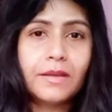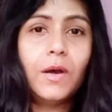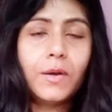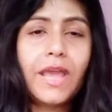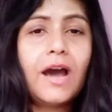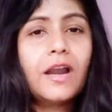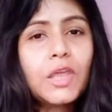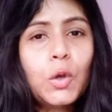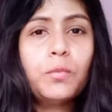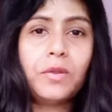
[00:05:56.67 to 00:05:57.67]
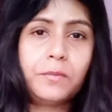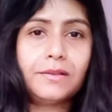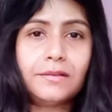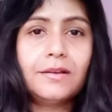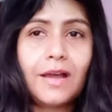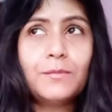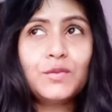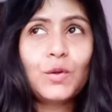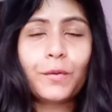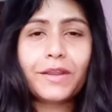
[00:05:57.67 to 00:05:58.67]
okay, arguable, I'm
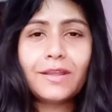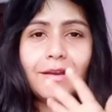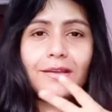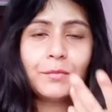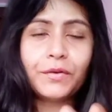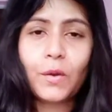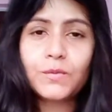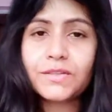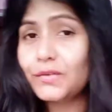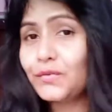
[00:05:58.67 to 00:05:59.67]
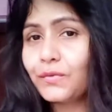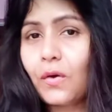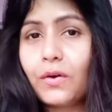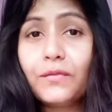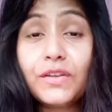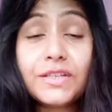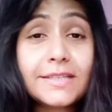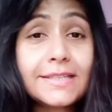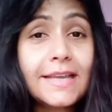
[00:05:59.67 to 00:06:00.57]
sorry, I pronounced it wrong, which is